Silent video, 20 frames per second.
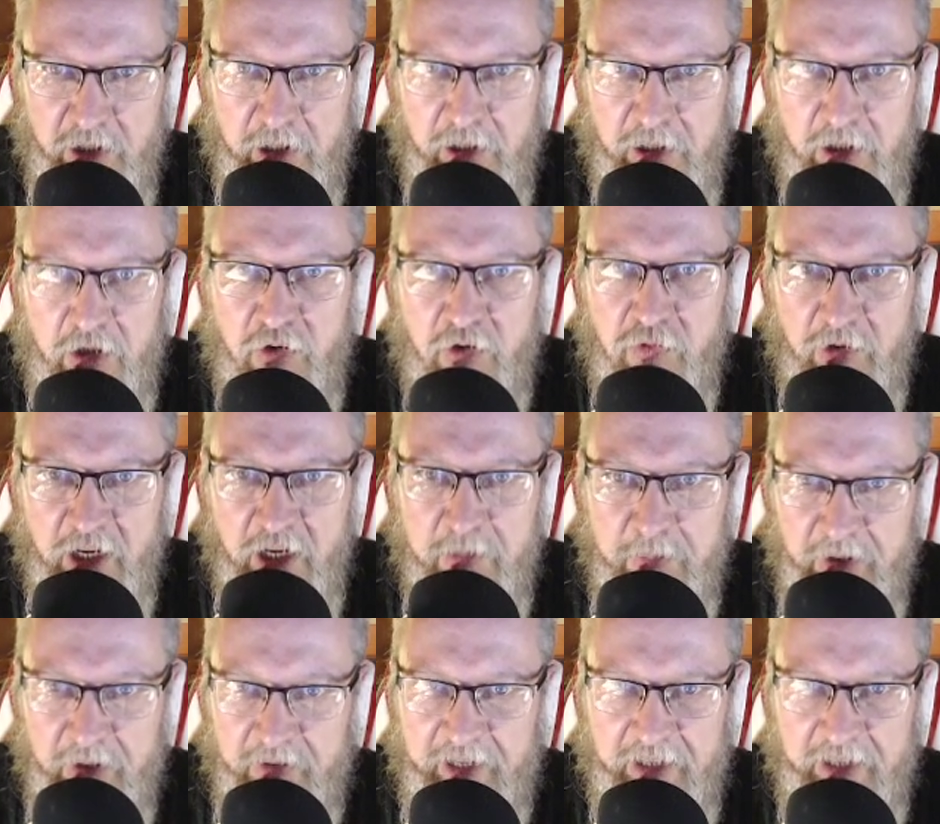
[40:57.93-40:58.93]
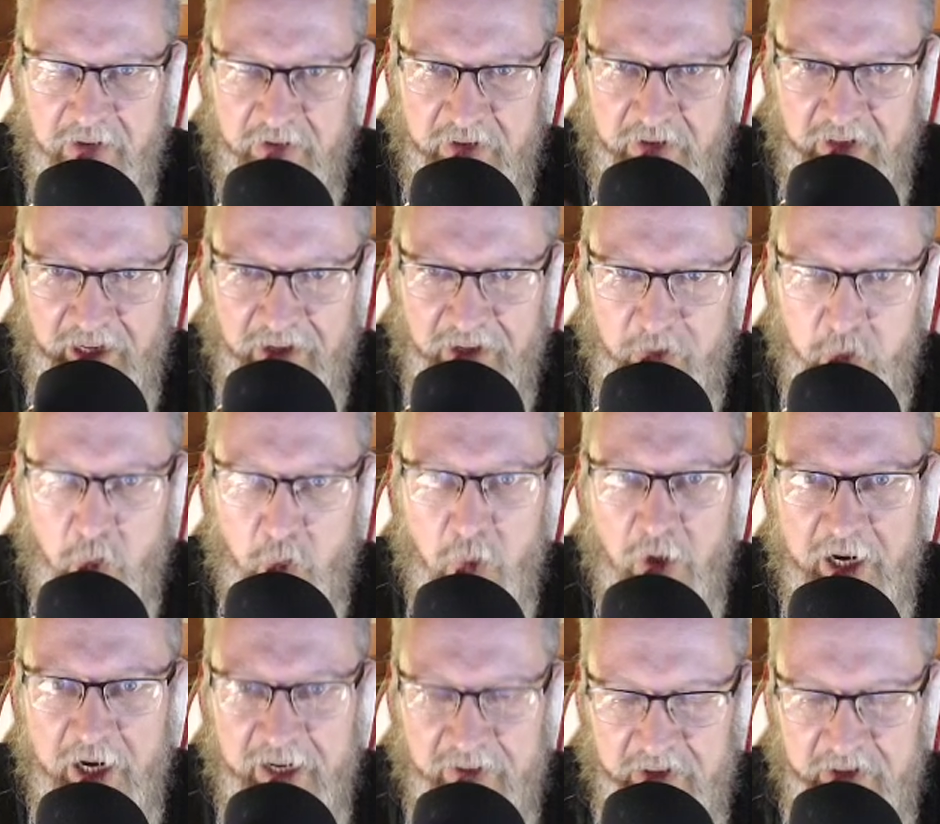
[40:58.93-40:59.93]
agreement. That's
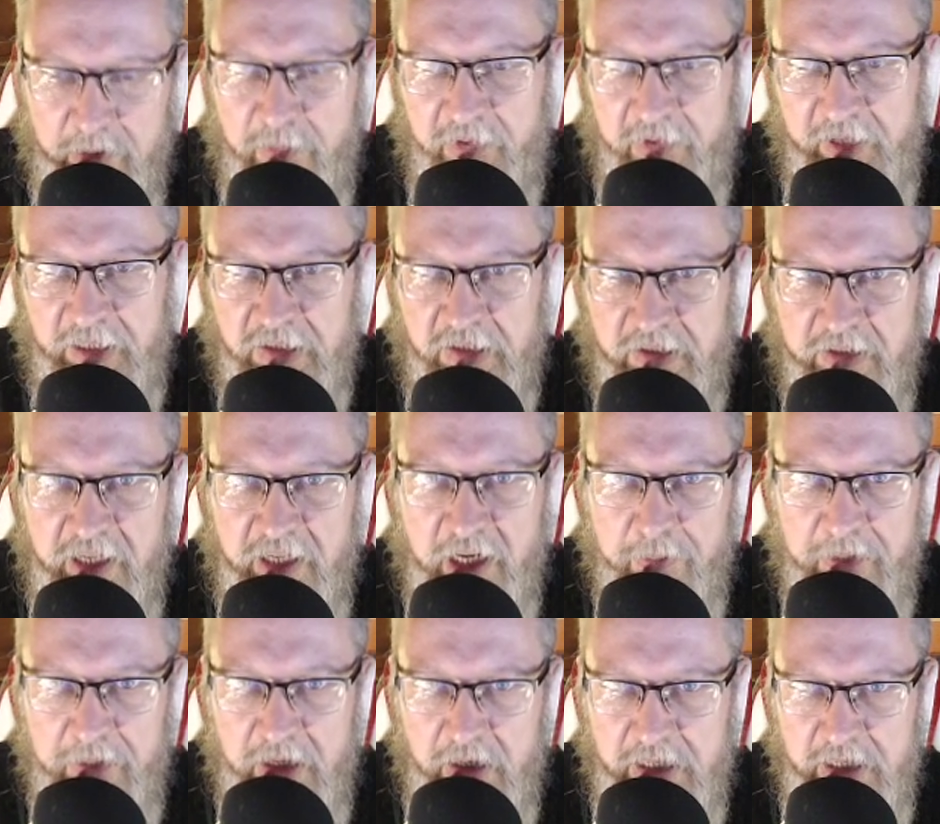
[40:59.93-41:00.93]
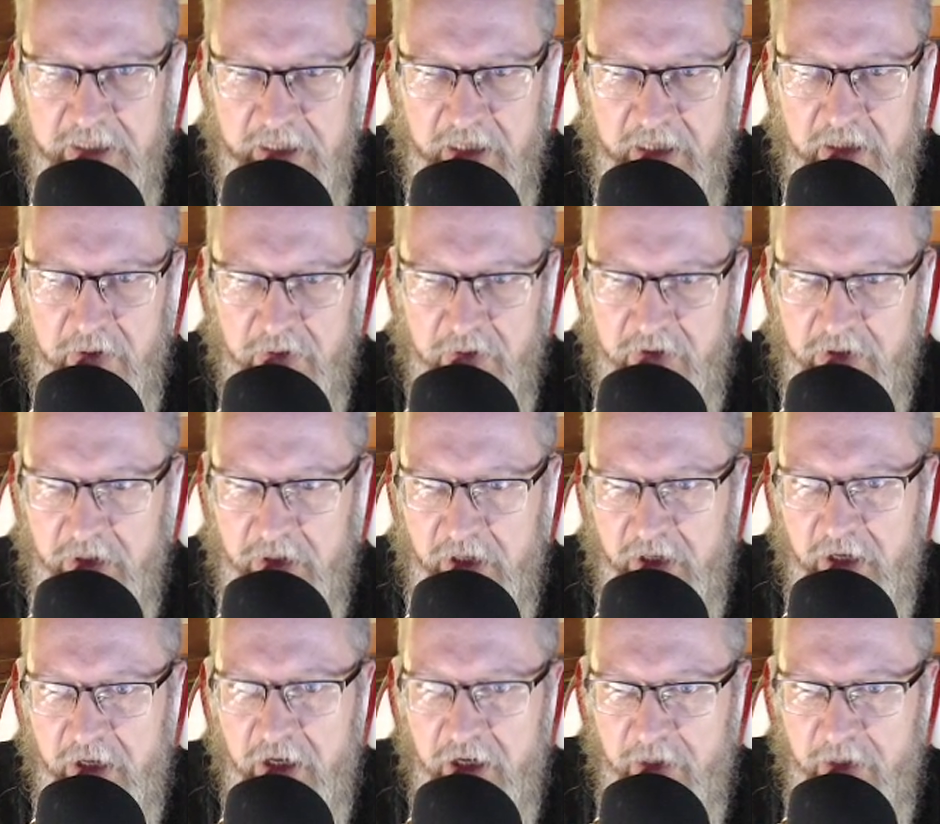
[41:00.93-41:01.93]
why some things stabilize out.
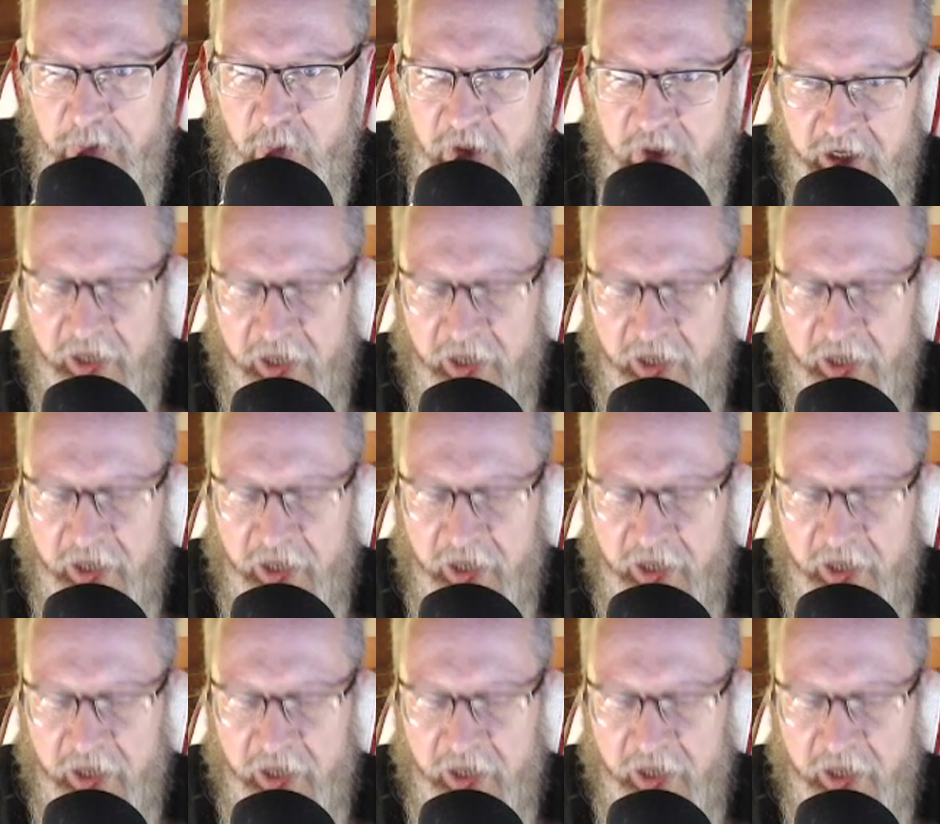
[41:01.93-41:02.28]
We kind of